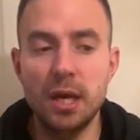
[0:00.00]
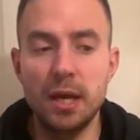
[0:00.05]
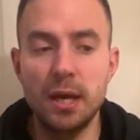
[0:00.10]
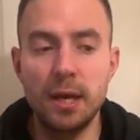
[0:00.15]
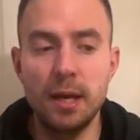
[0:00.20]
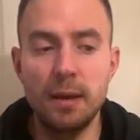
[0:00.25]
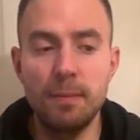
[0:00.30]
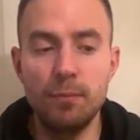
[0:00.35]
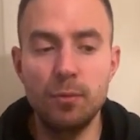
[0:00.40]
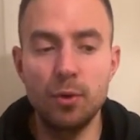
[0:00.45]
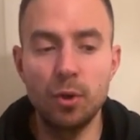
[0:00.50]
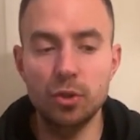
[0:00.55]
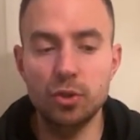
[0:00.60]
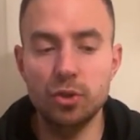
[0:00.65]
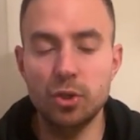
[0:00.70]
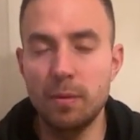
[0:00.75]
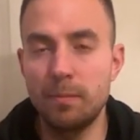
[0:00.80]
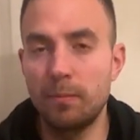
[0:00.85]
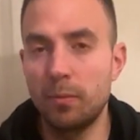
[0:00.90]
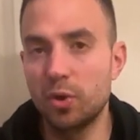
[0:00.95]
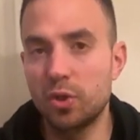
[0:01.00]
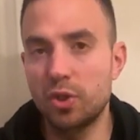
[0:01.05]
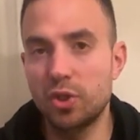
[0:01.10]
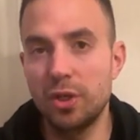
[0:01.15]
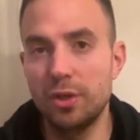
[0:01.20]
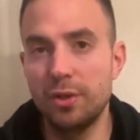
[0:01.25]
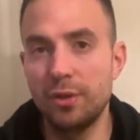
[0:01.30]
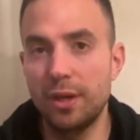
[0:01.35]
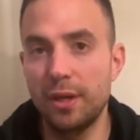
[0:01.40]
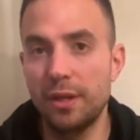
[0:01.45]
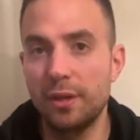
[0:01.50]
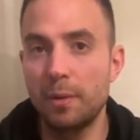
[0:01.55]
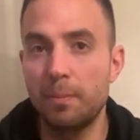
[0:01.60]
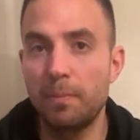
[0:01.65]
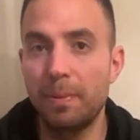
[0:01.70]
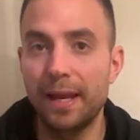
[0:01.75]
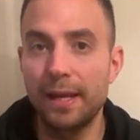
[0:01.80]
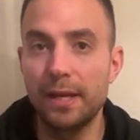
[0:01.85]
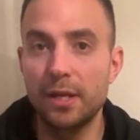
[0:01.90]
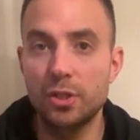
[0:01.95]
not so much in the
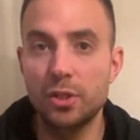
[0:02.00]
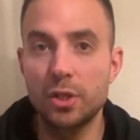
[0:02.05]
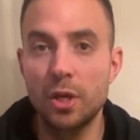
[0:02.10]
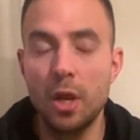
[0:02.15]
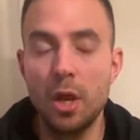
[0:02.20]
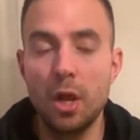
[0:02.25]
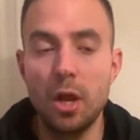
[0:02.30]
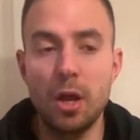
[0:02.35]
players